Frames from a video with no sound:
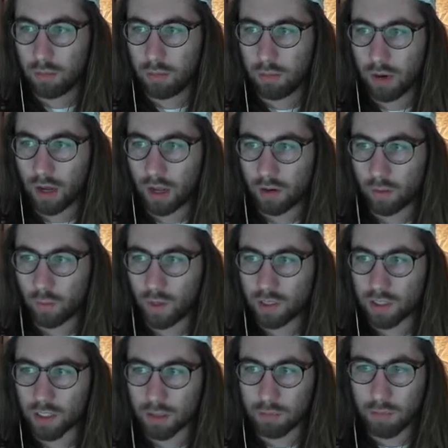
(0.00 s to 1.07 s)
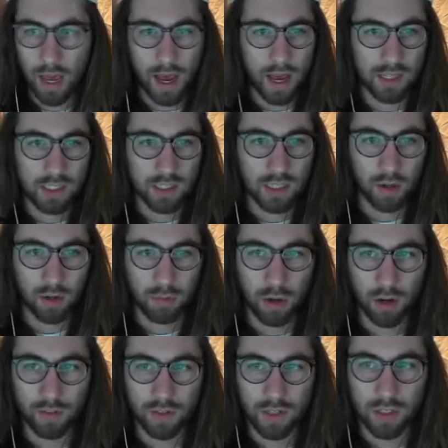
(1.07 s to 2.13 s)
But once it's passed the
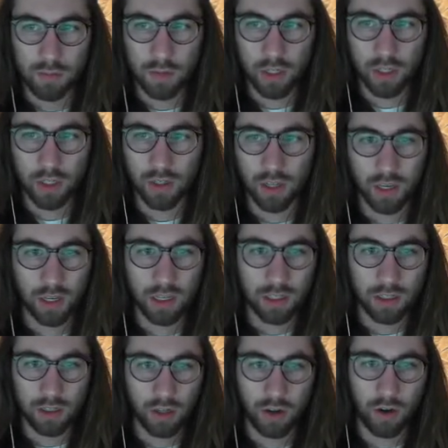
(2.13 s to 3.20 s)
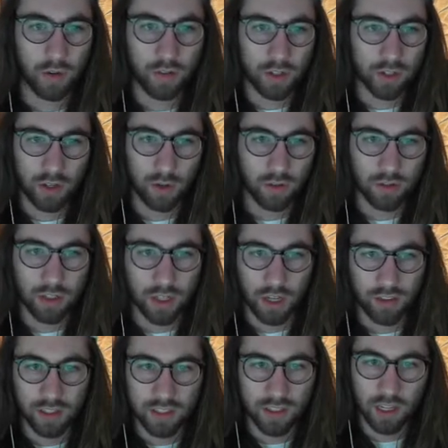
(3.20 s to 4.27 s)
out-of-province inspection, like you don't, there's
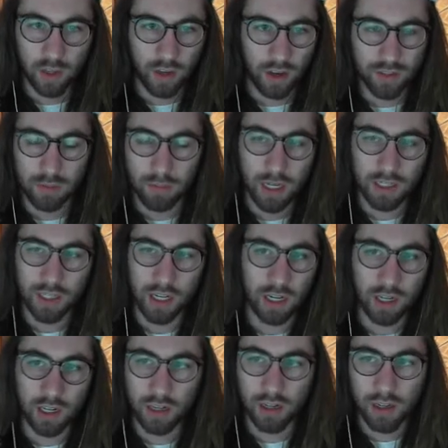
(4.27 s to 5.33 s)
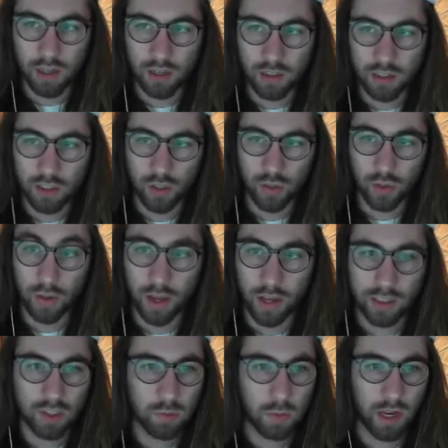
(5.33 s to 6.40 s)
nothing saying you have to maintain it to
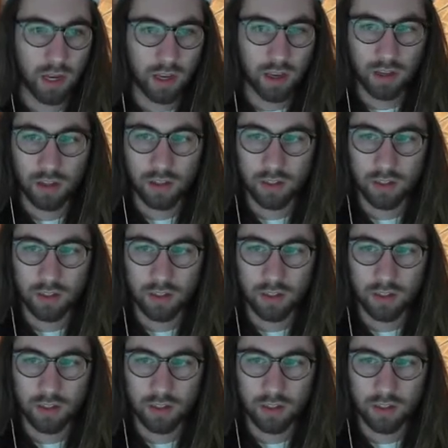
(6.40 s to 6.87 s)
that spec.